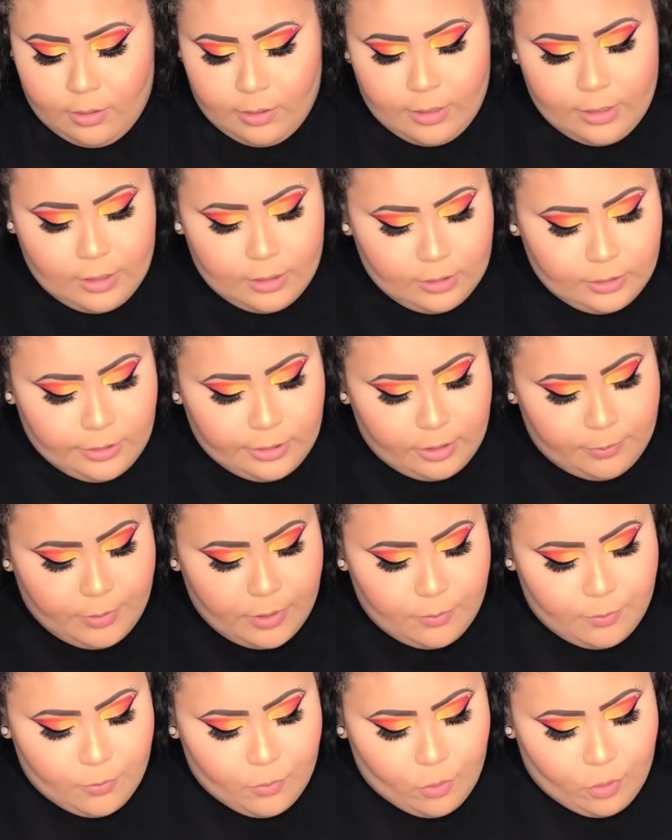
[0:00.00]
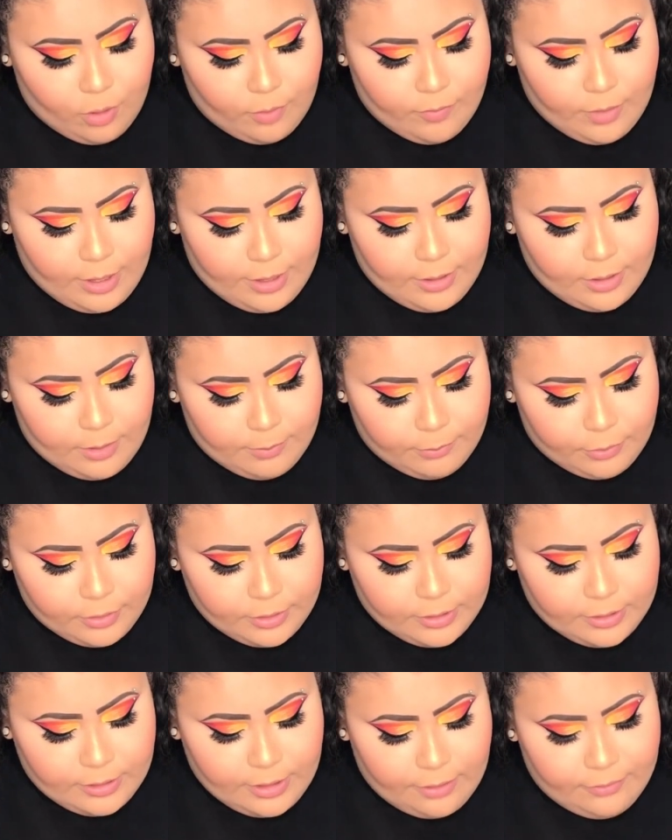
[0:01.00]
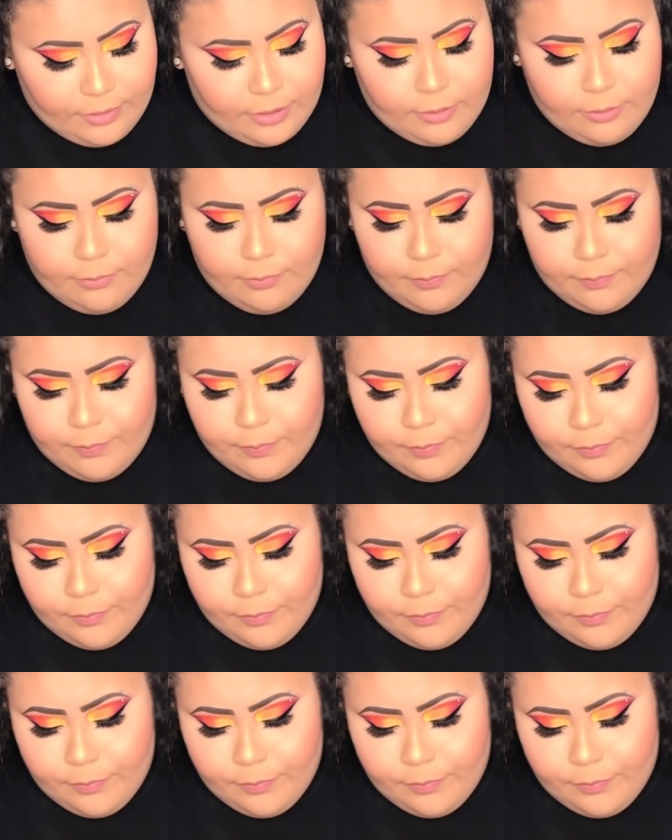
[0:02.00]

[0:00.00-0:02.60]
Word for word: and a little bit more of that number seven